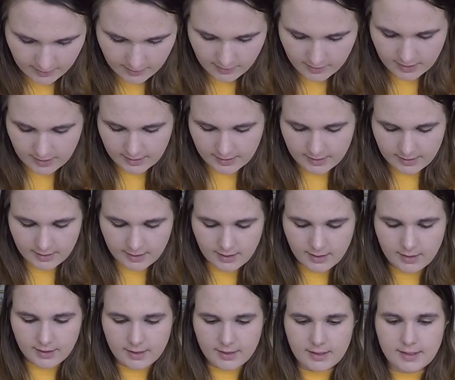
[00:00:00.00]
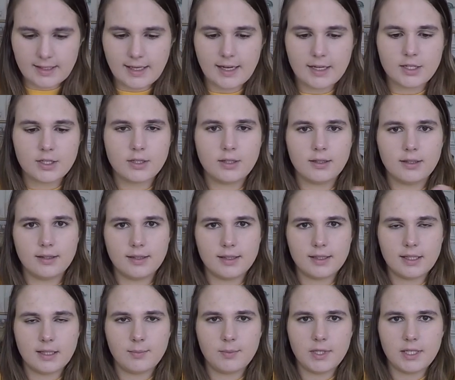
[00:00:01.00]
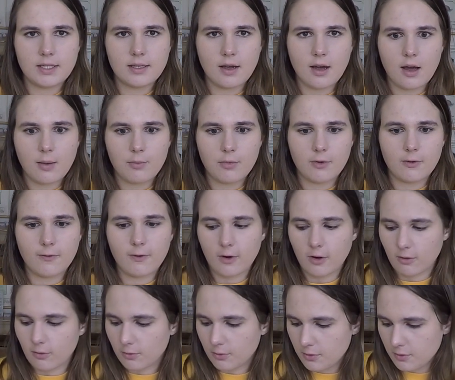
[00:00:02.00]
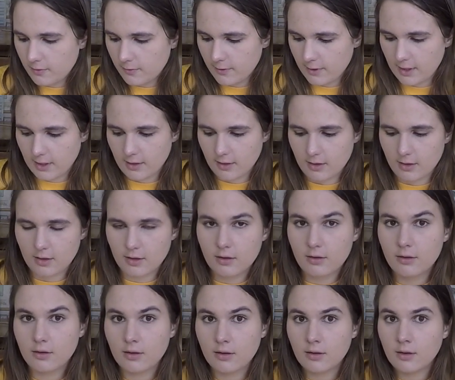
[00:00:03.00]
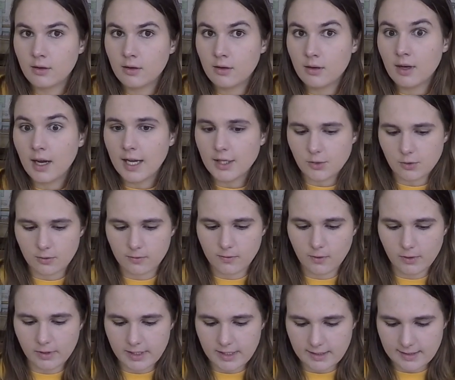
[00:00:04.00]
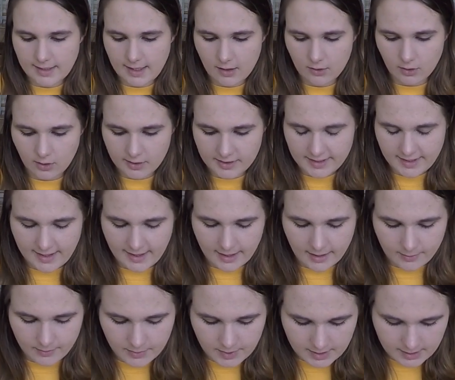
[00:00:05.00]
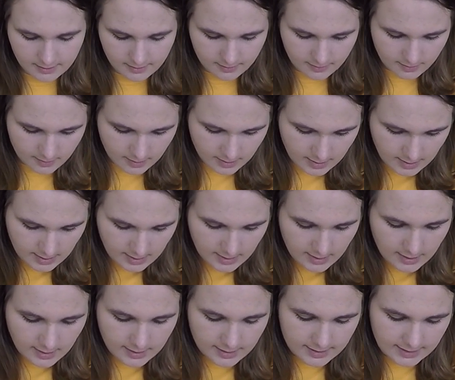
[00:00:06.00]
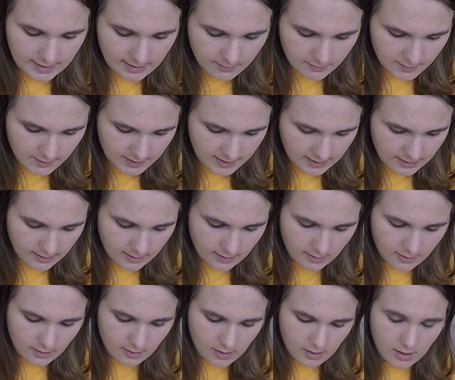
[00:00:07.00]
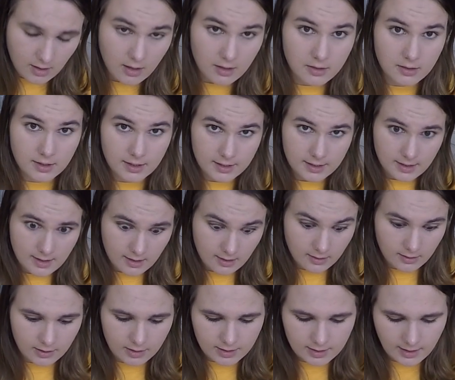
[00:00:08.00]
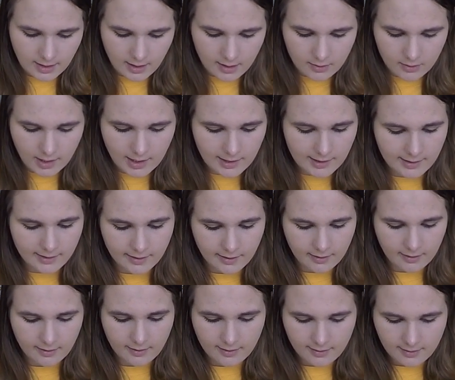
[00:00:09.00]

you can see this is actually the tippy top of our roof here as we're folding down our tabs. Same thing on this other side right here.